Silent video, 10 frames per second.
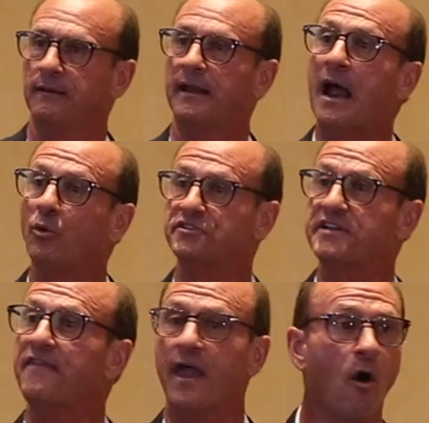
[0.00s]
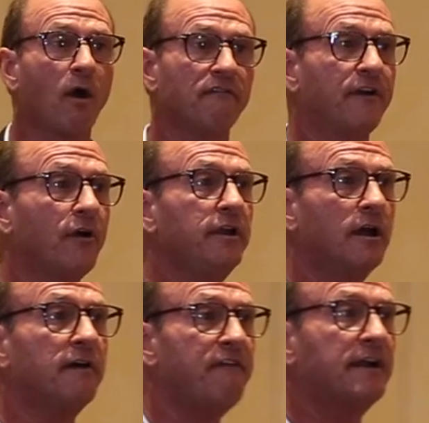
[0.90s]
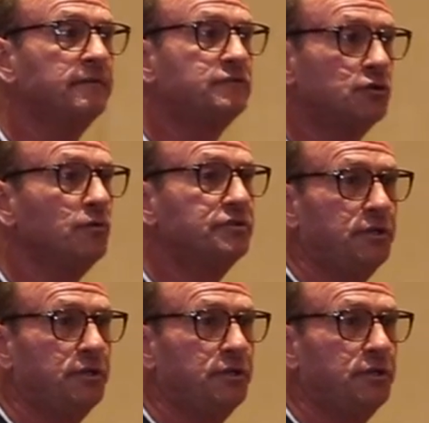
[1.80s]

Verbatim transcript: And I will say they are a very effective tool